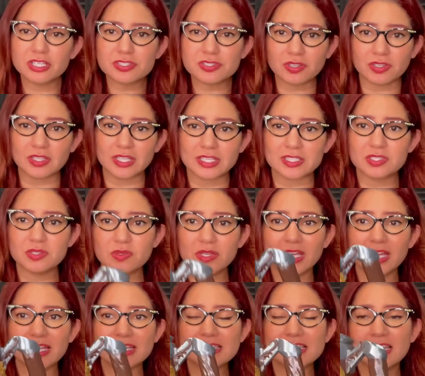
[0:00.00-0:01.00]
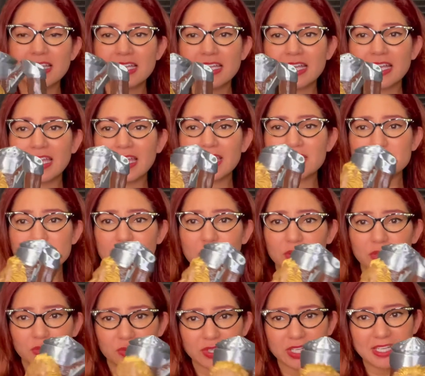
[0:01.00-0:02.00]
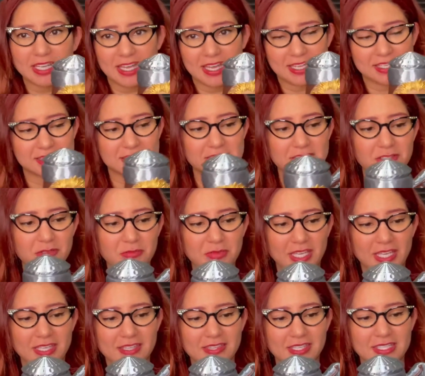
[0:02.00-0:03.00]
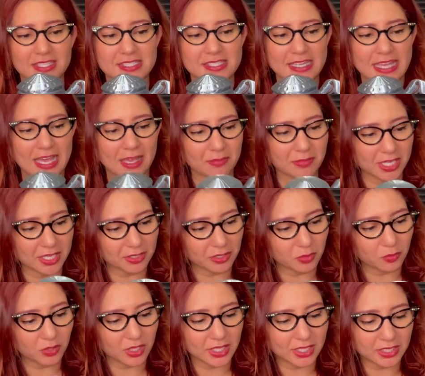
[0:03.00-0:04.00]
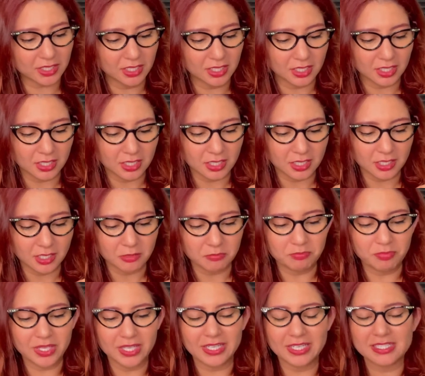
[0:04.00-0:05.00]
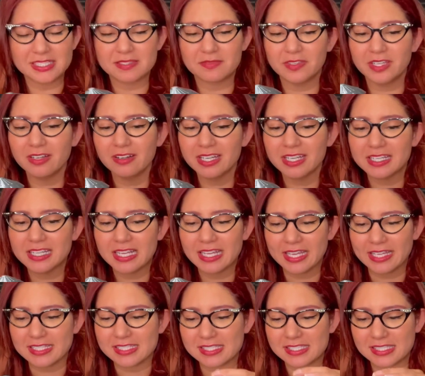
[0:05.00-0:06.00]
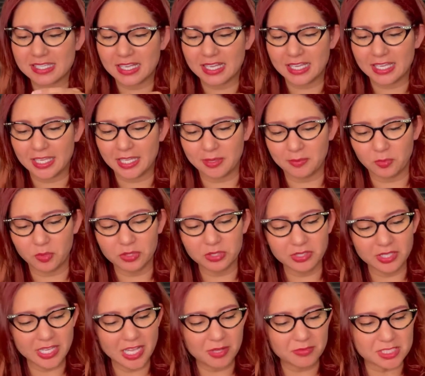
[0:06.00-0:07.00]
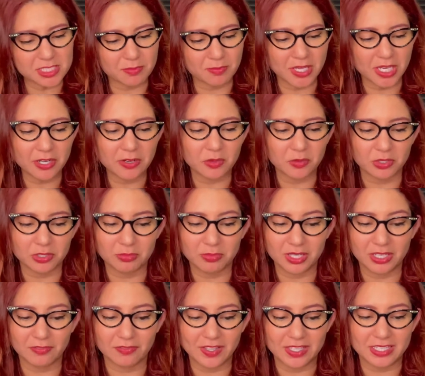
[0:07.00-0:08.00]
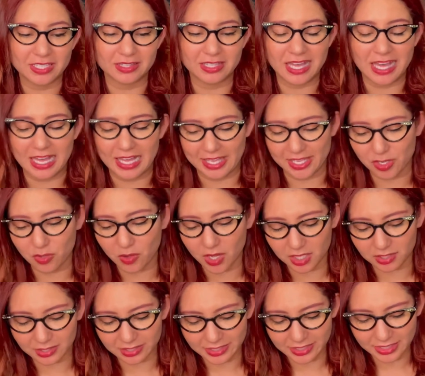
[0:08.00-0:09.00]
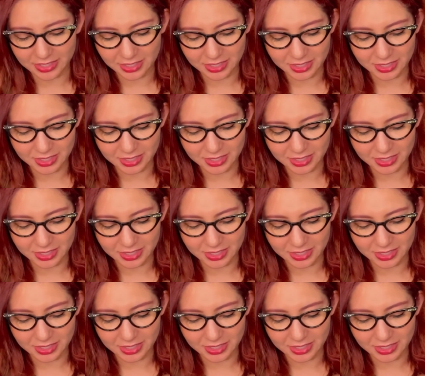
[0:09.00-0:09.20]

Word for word: took like two days. It took three days to make the Snapmaker one, but it's very nice. I'm wondering how much better it would have been if I did the high quality.